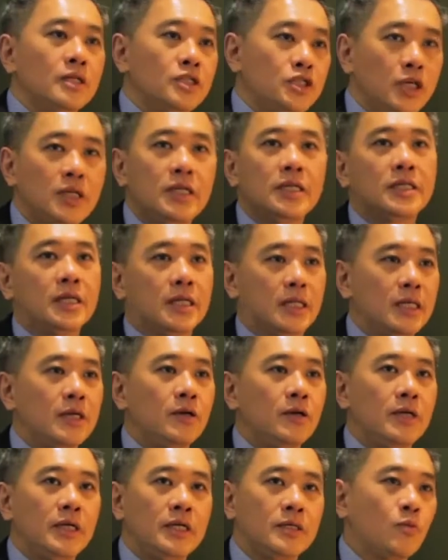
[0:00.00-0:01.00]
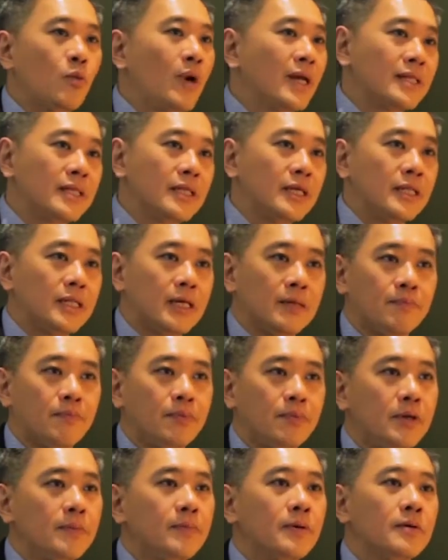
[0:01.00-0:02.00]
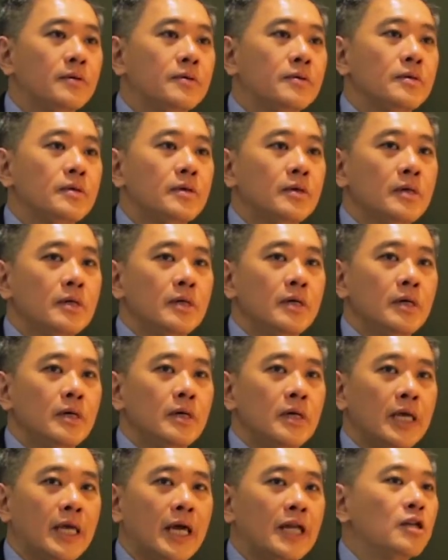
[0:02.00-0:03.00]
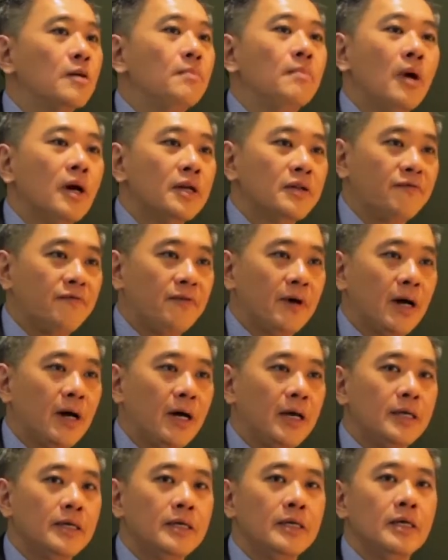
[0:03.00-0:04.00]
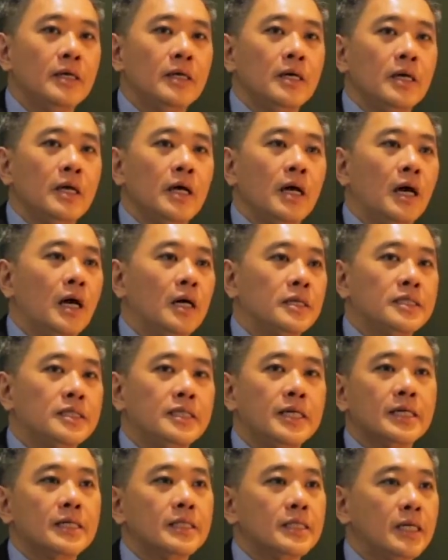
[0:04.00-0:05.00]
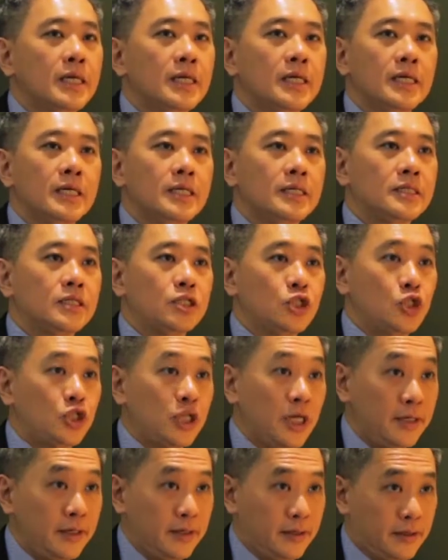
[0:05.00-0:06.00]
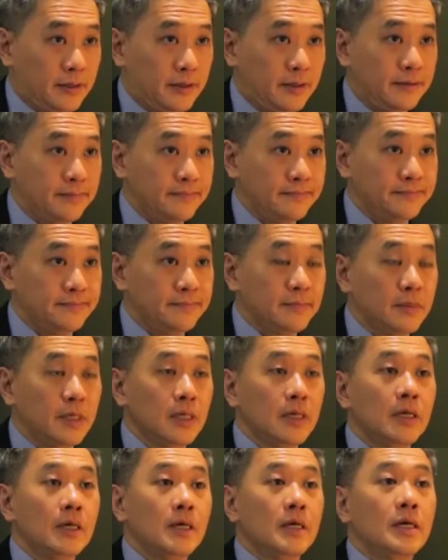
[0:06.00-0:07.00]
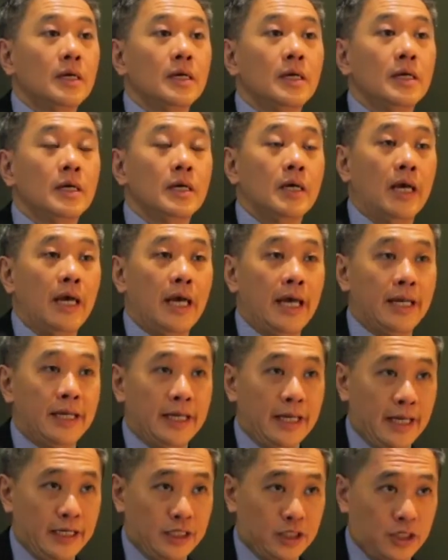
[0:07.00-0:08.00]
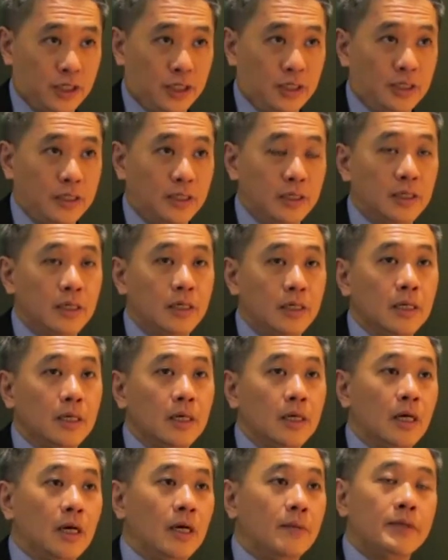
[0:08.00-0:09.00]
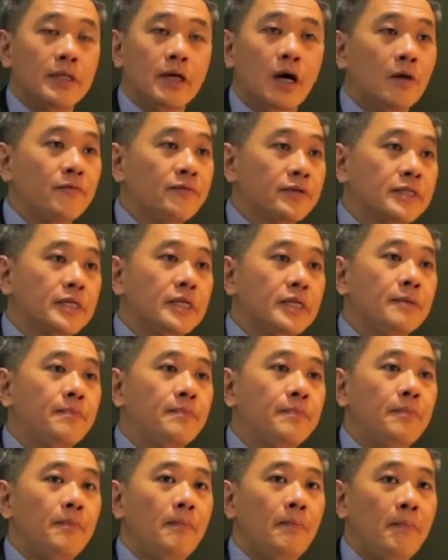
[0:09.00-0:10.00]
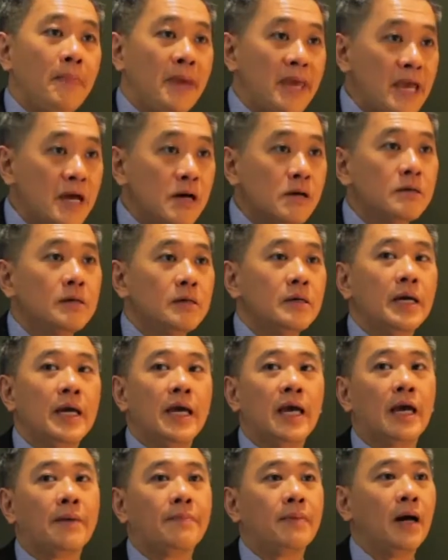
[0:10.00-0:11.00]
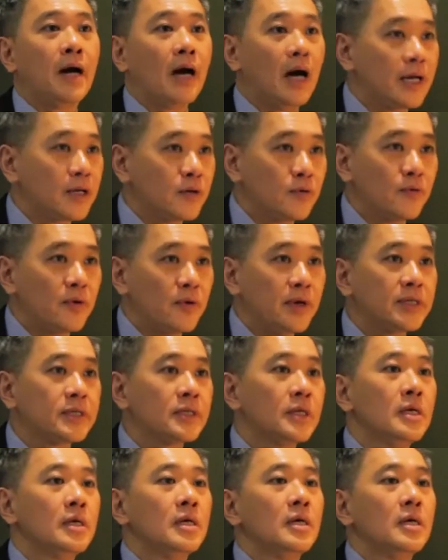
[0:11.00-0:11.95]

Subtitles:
Genetically is one thing that people cannot modify. Second thing is gender and aging. I mean, obviously, male have higher risk